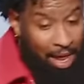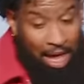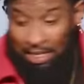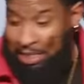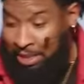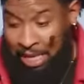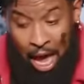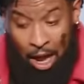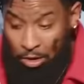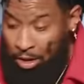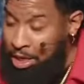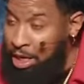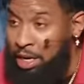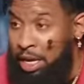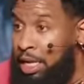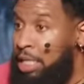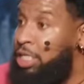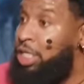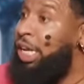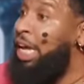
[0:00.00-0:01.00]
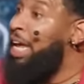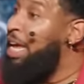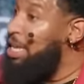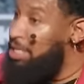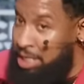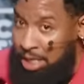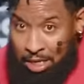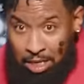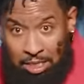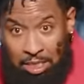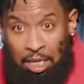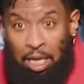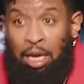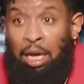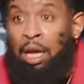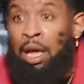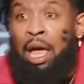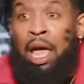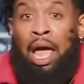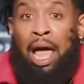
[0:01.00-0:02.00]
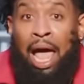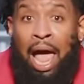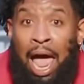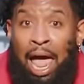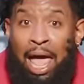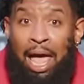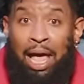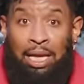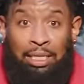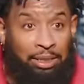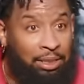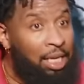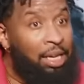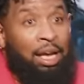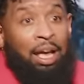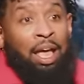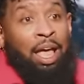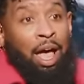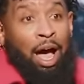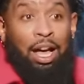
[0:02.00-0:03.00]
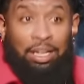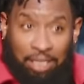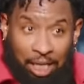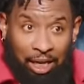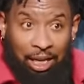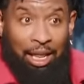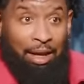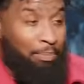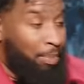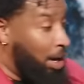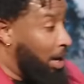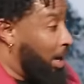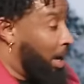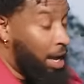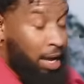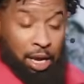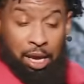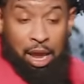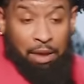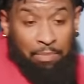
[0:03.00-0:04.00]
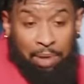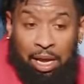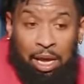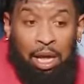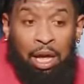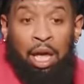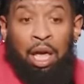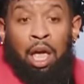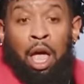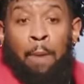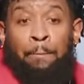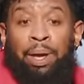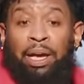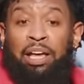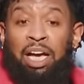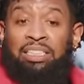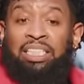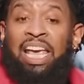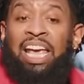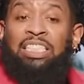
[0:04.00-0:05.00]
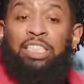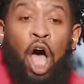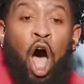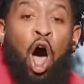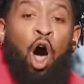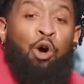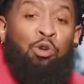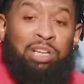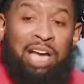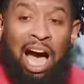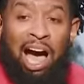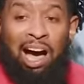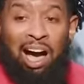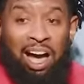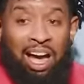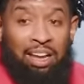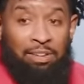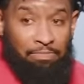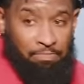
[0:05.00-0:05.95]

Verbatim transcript: that sound good. Jesus has a dilemma. H hear me? Because he's all God,